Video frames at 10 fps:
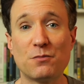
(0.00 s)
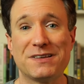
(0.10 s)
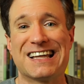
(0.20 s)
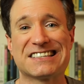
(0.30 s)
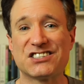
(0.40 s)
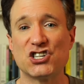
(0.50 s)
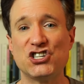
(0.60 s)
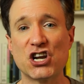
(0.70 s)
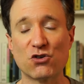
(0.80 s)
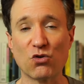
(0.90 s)
but that's the
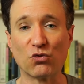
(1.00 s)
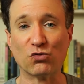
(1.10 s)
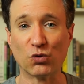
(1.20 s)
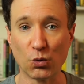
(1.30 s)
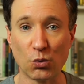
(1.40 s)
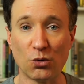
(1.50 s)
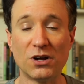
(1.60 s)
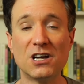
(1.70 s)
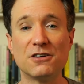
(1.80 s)
general rule